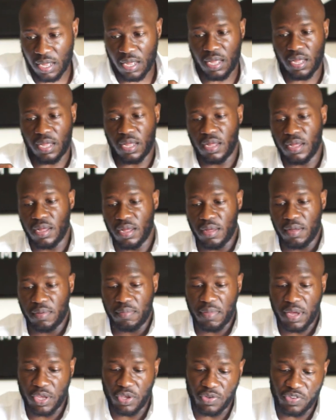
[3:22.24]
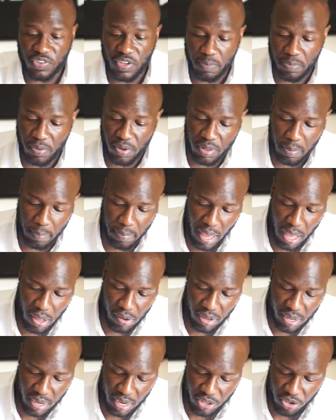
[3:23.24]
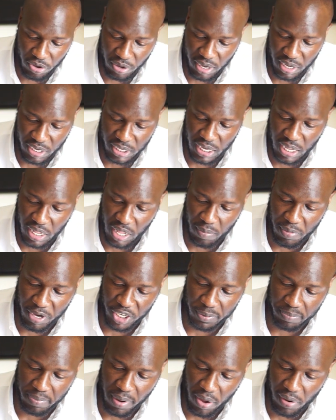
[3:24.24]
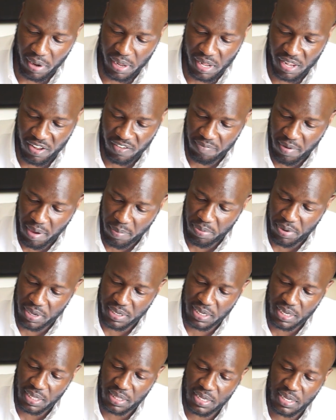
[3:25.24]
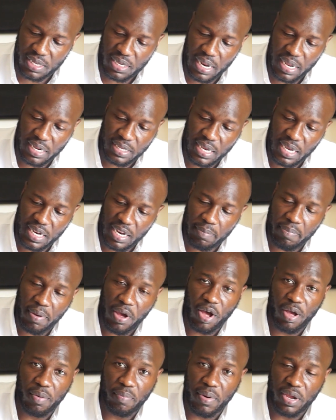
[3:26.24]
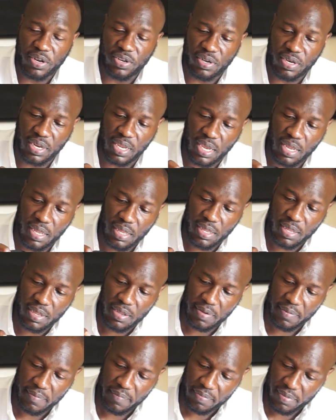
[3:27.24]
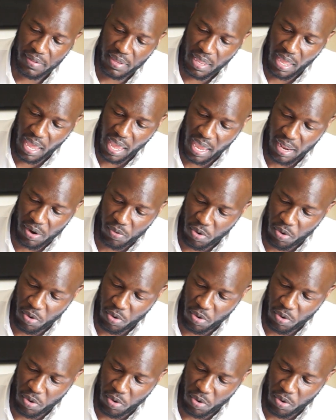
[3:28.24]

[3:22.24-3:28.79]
I used up all the power, and you can tell how much power is left by pressing this like tiny power button here. And